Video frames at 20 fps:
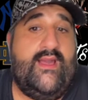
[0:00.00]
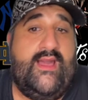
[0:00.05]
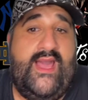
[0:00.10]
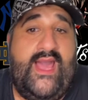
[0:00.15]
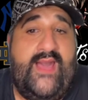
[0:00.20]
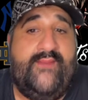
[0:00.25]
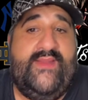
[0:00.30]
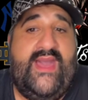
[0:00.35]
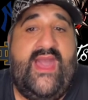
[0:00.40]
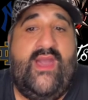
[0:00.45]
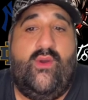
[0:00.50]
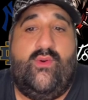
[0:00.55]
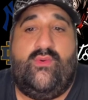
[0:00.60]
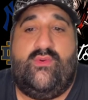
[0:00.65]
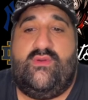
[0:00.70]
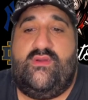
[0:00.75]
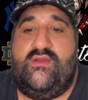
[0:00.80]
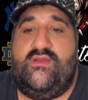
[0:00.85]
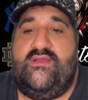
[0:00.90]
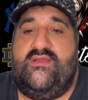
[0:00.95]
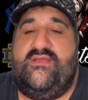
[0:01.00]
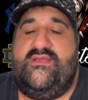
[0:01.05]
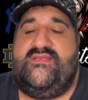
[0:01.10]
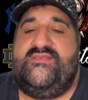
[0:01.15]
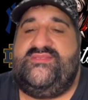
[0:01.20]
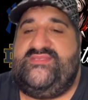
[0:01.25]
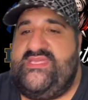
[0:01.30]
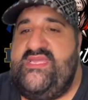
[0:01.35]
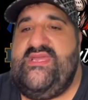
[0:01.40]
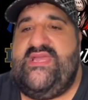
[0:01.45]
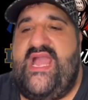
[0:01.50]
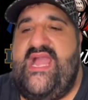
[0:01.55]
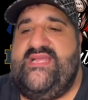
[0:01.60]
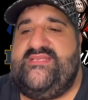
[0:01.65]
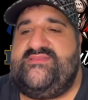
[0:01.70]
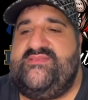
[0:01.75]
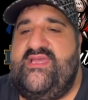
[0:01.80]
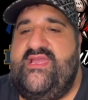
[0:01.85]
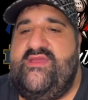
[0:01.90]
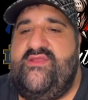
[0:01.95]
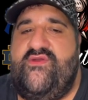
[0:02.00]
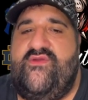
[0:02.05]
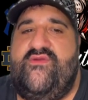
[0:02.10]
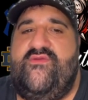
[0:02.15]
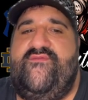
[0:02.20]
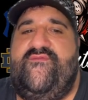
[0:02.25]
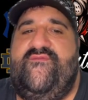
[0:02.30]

I'm out. See you guys later.